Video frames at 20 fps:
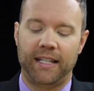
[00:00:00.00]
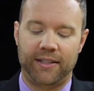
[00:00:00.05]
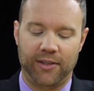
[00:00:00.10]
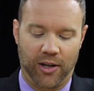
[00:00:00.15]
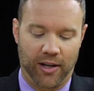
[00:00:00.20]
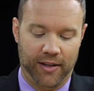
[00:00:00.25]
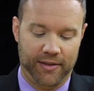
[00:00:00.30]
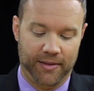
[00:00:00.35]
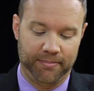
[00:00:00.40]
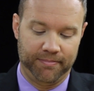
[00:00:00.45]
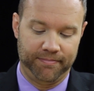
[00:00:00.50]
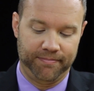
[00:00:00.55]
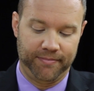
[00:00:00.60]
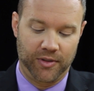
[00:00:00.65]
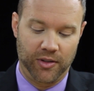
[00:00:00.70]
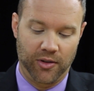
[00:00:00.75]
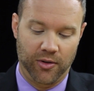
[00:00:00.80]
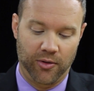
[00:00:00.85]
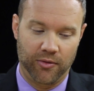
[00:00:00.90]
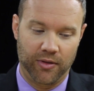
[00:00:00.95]
That's awesome.
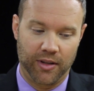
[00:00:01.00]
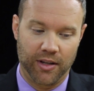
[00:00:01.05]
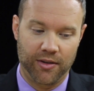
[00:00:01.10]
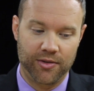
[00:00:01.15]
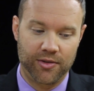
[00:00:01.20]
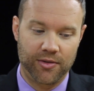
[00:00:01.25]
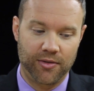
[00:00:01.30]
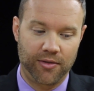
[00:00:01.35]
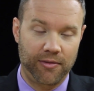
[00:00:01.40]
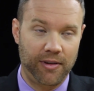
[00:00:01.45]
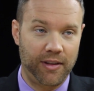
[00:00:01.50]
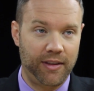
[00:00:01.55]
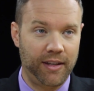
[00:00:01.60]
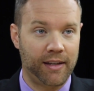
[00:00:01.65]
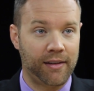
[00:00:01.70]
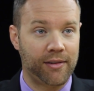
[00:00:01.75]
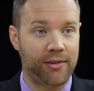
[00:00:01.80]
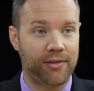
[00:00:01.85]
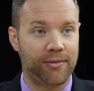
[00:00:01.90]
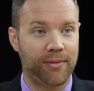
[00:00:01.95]
So there's your three
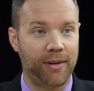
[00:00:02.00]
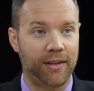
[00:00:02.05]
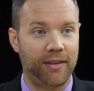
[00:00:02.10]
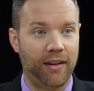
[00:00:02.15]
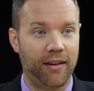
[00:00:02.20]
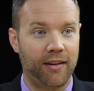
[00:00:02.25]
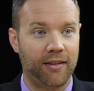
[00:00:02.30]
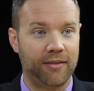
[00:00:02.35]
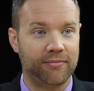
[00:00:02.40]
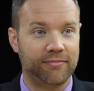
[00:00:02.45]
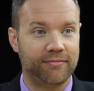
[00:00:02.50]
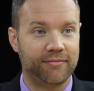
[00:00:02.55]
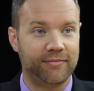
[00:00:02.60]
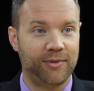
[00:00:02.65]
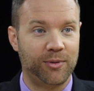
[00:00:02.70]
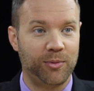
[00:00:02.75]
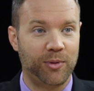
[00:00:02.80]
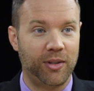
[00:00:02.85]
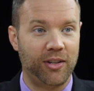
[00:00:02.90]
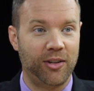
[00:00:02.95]
things right there.
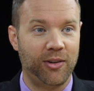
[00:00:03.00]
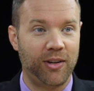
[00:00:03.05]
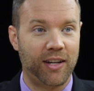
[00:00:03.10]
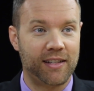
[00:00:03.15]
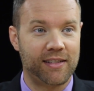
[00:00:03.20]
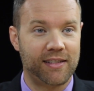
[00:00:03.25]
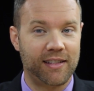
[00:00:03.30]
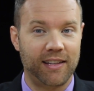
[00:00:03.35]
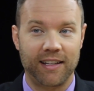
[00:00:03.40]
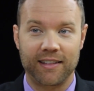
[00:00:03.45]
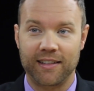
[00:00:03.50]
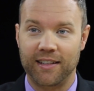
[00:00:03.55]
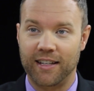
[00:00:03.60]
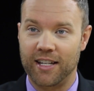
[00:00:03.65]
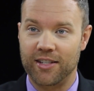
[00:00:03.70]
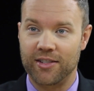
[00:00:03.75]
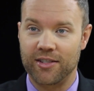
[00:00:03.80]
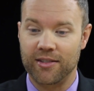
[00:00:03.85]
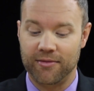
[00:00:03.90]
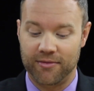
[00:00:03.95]
Yeah. You want to know how to select an
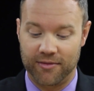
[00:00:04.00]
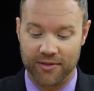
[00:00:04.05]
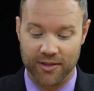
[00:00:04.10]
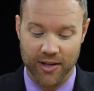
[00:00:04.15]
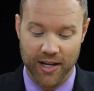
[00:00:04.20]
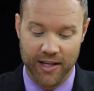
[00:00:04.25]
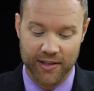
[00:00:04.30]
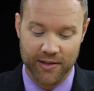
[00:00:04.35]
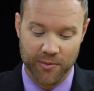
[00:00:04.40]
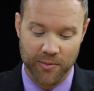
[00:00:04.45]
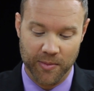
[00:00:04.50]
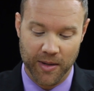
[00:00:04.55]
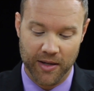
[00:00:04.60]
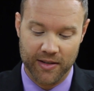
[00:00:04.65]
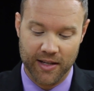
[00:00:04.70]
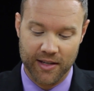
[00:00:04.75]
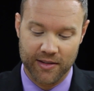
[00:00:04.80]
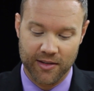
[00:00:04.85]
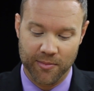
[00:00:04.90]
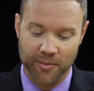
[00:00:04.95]
agent, you ask them
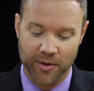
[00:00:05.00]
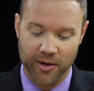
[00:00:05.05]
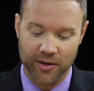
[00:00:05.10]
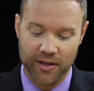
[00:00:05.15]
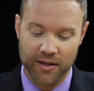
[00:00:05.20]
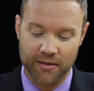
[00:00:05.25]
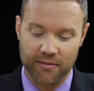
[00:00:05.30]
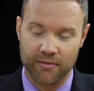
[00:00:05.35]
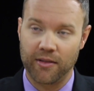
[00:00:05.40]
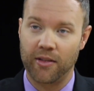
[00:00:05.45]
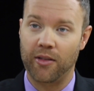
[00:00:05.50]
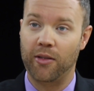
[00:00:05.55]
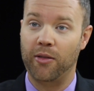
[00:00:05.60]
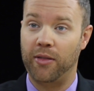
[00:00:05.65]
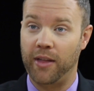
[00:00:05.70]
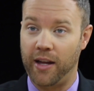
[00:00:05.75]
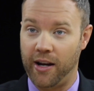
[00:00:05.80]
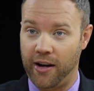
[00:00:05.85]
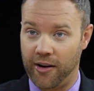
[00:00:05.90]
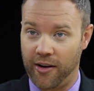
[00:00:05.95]
about days on market,
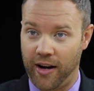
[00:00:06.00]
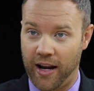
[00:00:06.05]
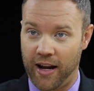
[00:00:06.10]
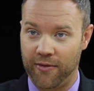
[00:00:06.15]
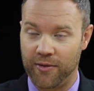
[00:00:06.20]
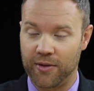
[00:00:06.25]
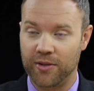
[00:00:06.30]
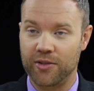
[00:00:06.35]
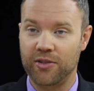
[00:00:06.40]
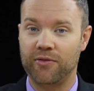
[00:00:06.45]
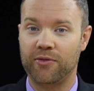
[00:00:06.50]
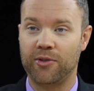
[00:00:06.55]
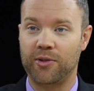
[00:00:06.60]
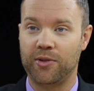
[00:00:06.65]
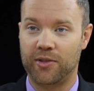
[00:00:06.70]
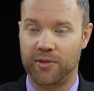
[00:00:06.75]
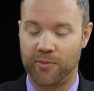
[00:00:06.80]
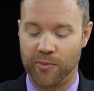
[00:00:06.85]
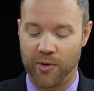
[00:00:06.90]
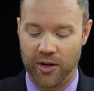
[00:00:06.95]
their average
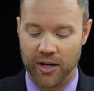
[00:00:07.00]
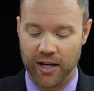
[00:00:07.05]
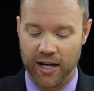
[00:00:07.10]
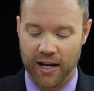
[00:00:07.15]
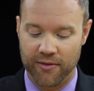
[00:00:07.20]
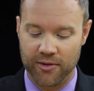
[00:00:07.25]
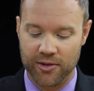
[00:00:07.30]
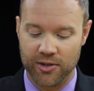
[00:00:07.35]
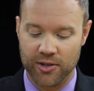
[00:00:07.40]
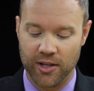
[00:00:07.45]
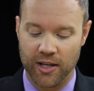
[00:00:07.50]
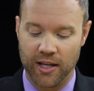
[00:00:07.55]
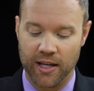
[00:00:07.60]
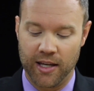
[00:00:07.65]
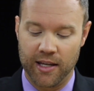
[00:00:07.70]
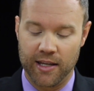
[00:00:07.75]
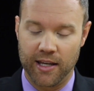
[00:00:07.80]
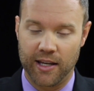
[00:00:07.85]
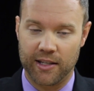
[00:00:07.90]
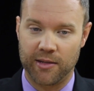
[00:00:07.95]
versus the market average.
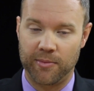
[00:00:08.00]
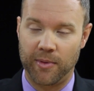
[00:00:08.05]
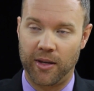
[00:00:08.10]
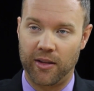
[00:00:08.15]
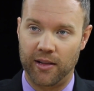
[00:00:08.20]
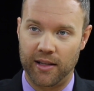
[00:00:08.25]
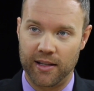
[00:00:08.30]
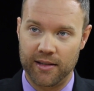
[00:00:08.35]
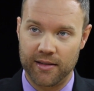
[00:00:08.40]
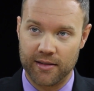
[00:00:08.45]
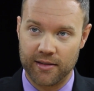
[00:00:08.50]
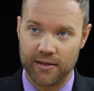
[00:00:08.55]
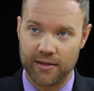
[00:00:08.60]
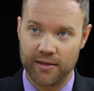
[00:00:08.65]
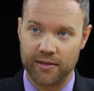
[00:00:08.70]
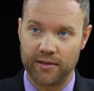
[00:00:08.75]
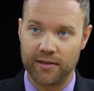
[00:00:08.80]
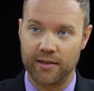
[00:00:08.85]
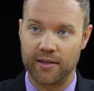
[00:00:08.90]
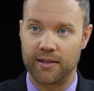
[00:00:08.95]
You ask them about
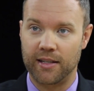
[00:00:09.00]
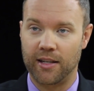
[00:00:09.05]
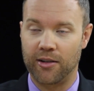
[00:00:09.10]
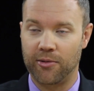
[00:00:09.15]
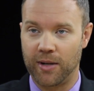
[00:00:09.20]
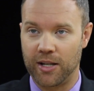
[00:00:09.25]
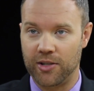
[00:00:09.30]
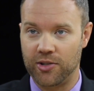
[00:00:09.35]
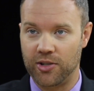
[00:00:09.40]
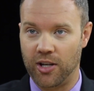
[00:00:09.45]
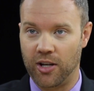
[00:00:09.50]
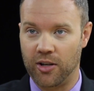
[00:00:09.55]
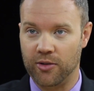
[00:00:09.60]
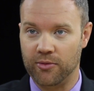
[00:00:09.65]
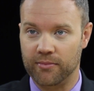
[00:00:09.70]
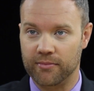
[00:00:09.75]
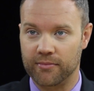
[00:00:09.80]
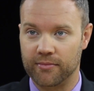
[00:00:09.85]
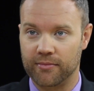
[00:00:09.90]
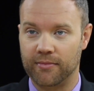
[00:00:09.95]
lists to sale
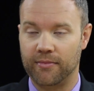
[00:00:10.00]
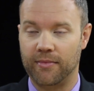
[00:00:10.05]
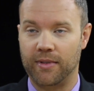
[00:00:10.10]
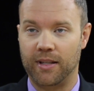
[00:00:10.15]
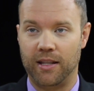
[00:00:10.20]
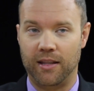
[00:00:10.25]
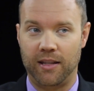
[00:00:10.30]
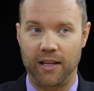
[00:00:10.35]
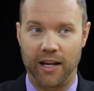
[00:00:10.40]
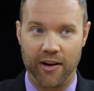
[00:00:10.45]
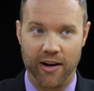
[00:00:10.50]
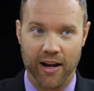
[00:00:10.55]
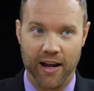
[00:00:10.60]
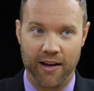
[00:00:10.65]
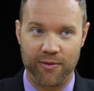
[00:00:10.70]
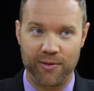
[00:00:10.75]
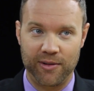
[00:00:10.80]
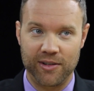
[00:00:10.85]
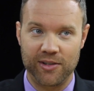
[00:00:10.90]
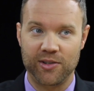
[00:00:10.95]
ratio, their
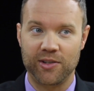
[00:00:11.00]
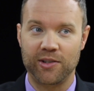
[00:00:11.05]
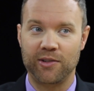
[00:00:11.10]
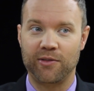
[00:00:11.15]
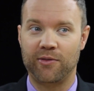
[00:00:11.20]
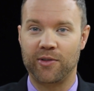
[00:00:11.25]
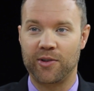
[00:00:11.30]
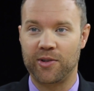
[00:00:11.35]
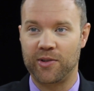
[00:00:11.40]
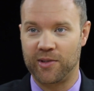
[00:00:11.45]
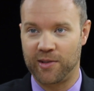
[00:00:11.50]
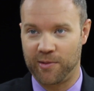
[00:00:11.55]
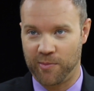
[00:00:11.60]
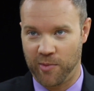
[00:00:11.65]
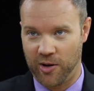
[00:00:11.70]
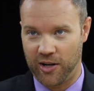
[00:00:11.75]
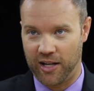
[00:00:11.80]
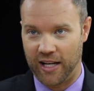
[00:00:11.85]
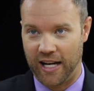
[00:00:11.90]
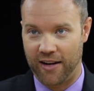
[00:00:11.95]
average versus the
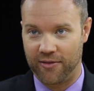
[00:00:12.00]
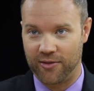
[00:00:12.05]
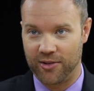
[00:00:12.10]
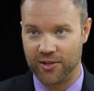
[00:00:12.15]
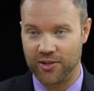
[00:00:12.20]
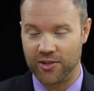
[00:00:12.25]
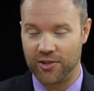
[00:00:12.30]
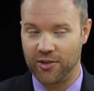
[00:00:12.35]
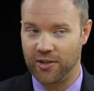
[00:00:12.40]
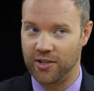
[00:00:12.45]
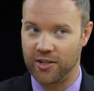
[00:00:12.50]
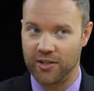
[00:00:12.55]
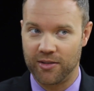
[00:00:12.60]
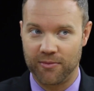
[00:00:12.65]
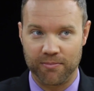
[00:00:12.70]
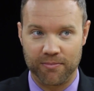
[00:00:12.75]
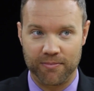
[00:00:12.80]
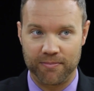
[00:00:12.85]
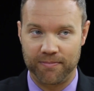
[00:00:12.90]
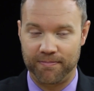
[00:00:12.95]
market average. You can just